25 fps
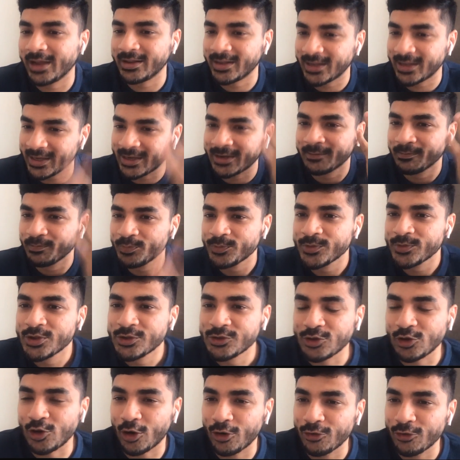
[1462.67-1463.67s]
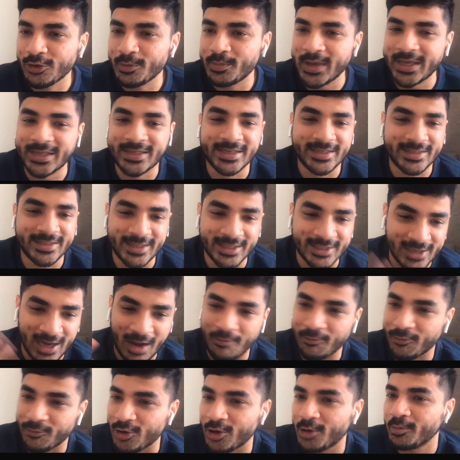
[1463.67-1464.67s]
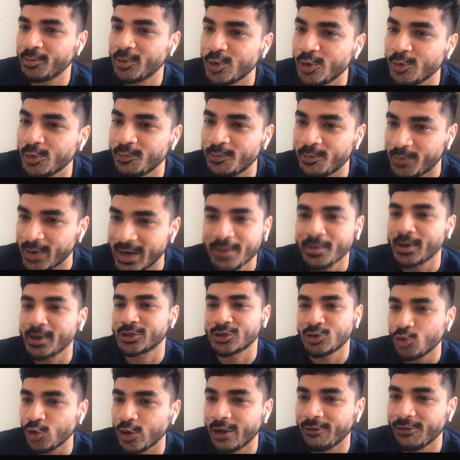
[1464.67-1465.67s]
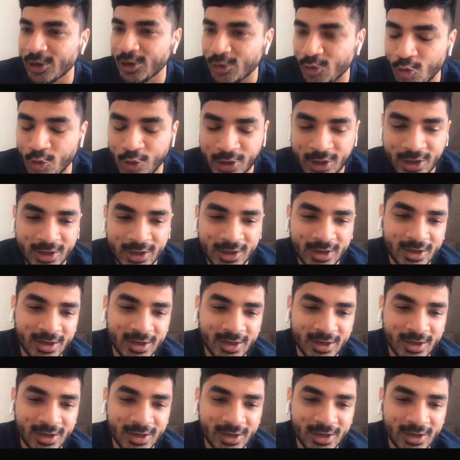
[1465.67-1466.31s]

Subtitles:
I think a lot of the basics just come from pretty much low level code.